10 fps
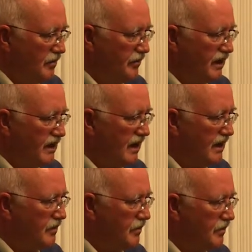
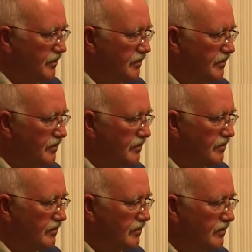became
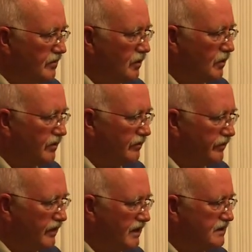more than
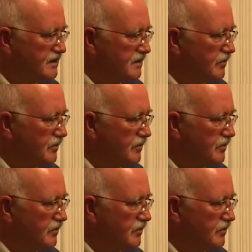friends,